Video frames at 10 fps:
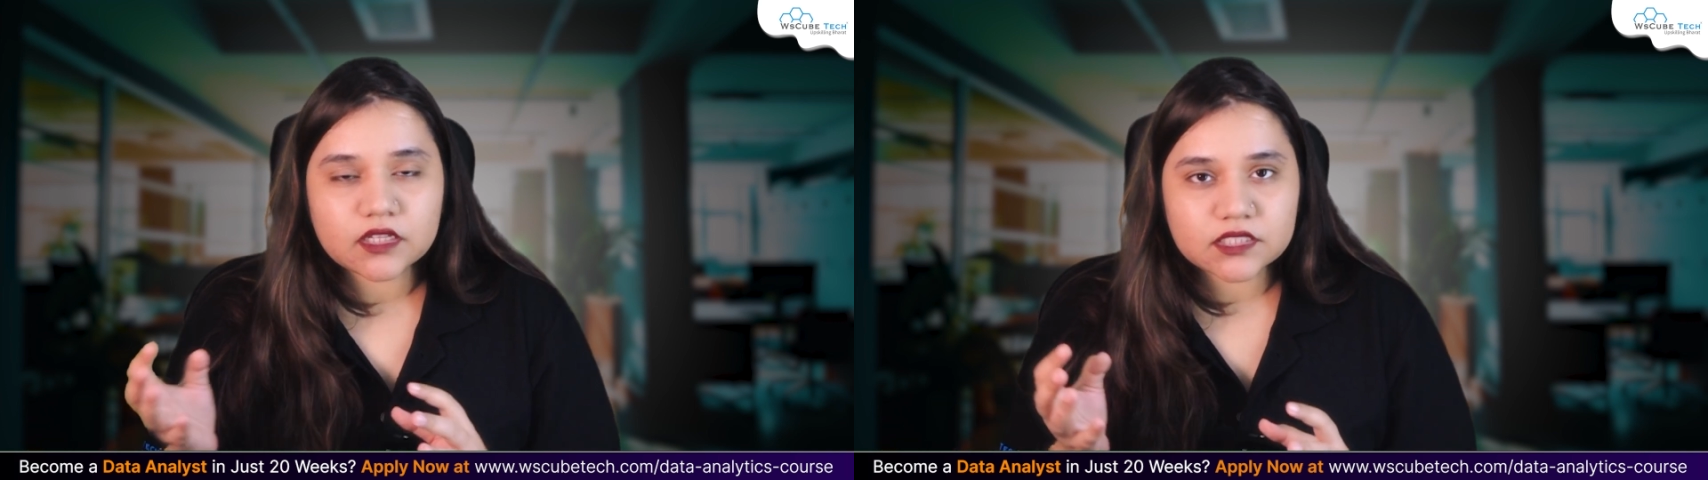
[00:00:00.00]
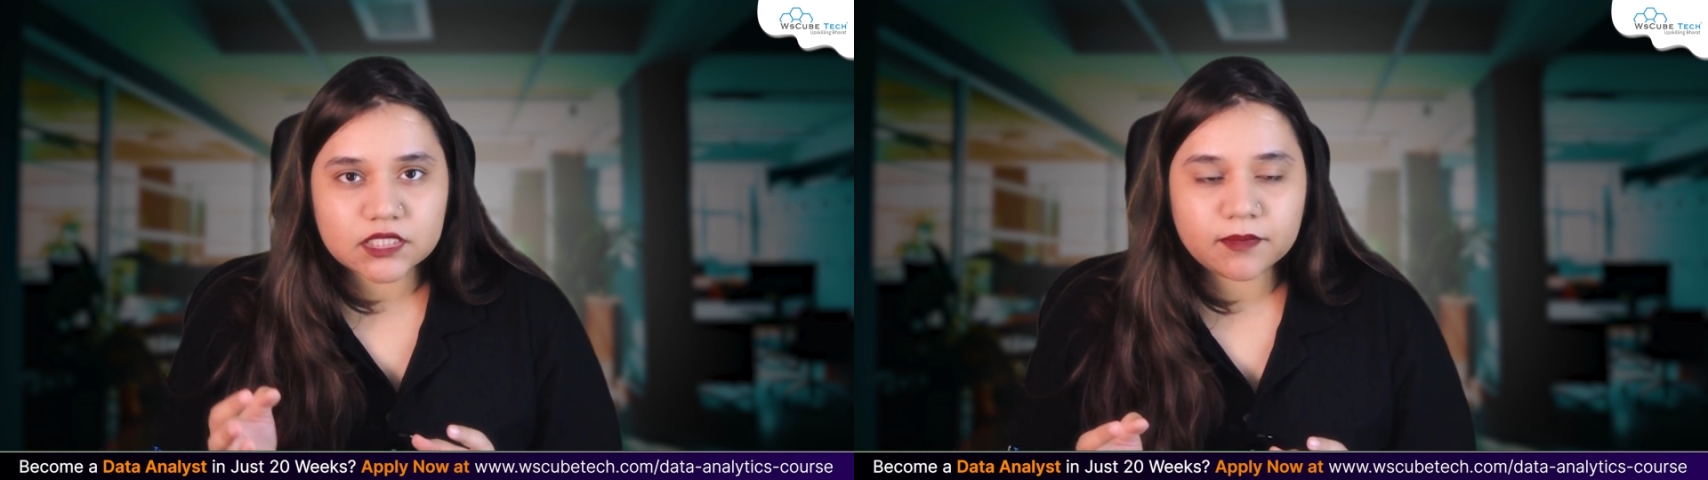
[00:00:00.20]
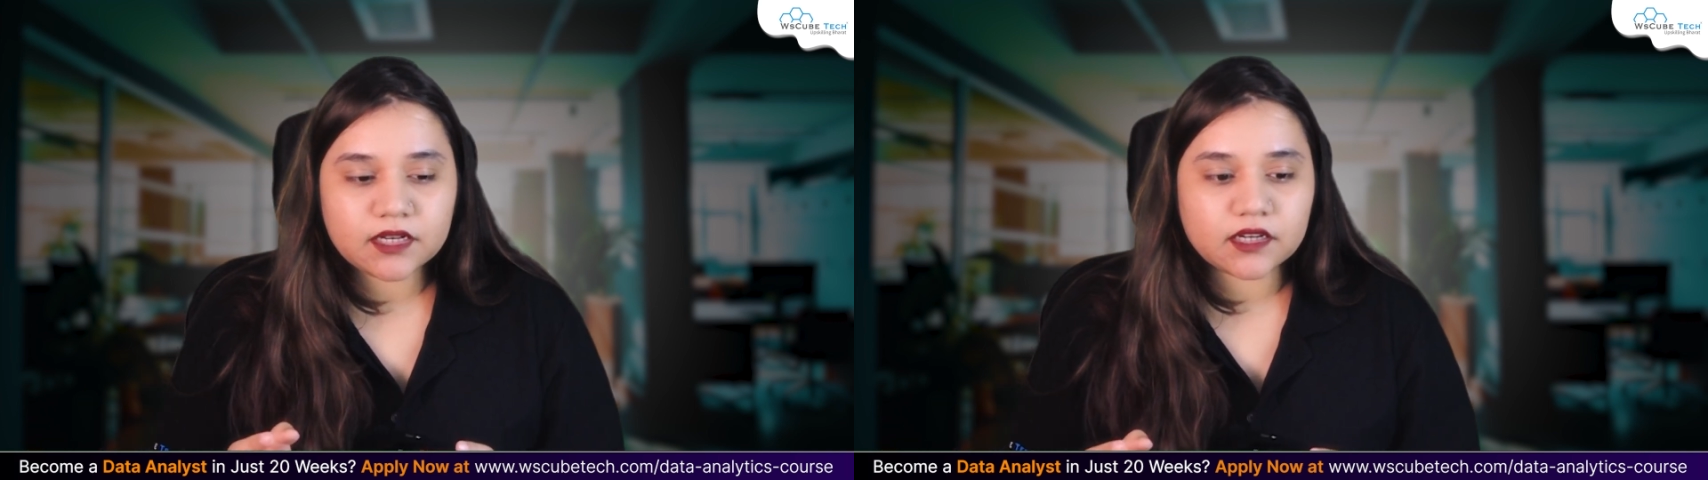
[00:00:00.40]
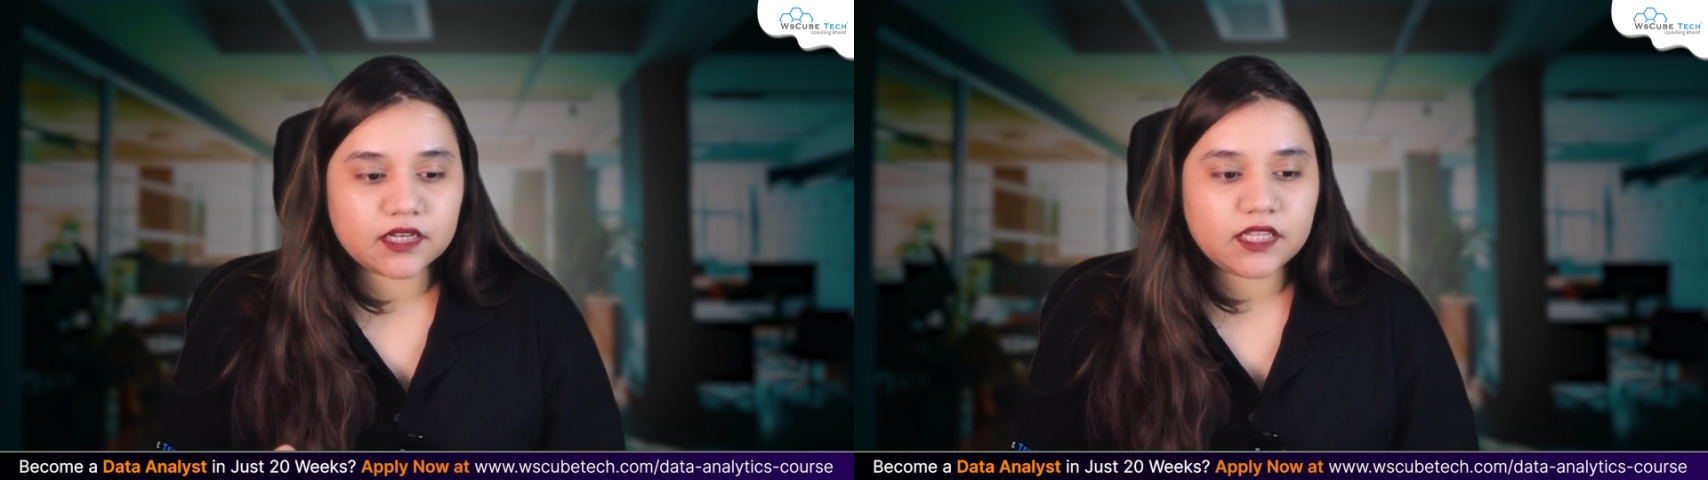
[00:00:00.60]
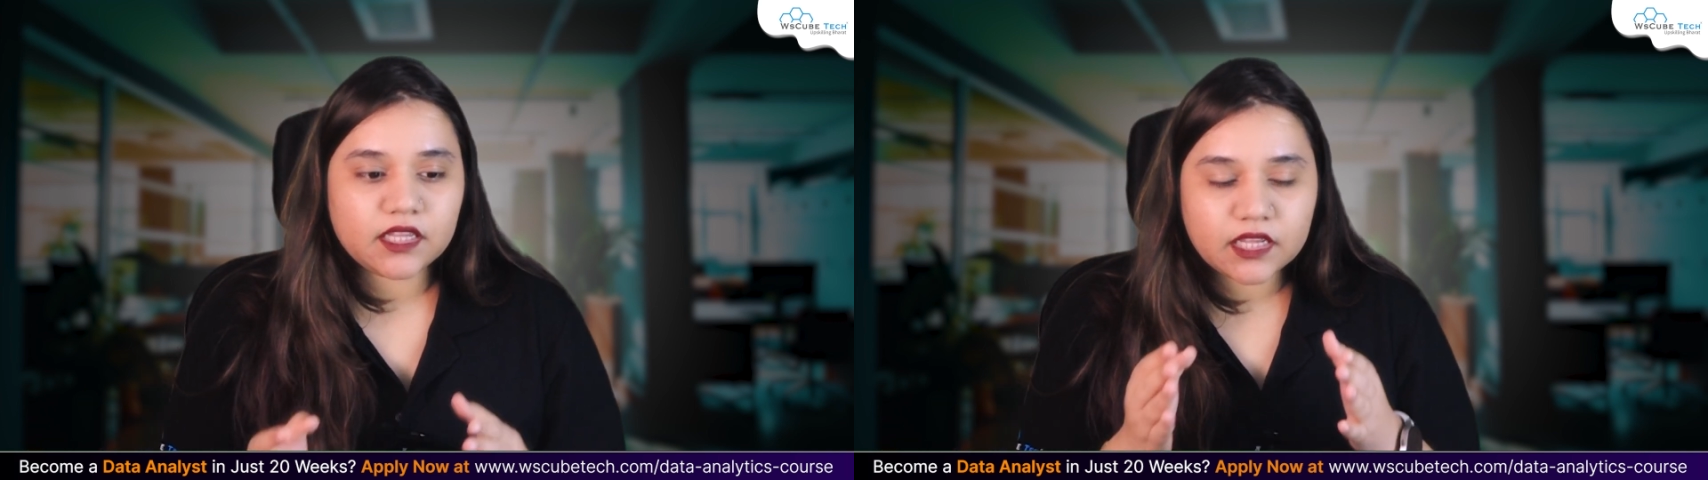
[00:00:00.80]

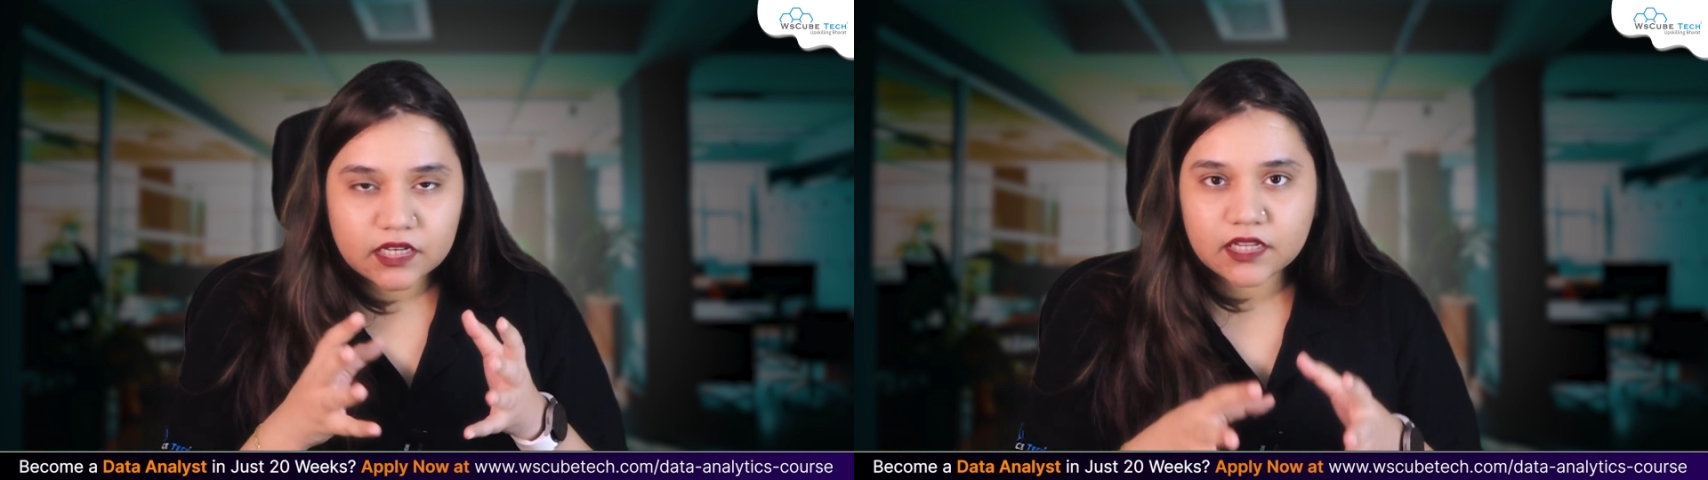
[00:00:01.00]
Similarly, in